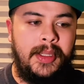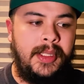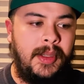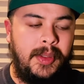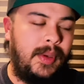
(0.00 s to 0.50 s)

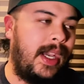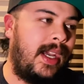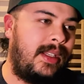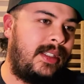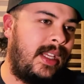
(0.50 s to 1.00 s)
you know, you
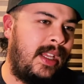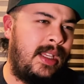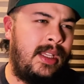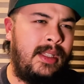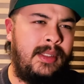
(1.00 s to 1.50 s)
add
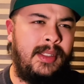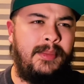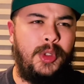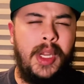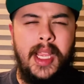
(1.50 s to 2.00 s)
10,
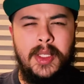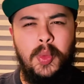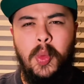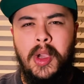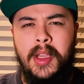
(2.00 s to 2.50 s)
subtract
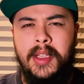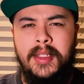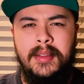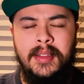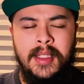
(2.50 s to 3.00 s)
1,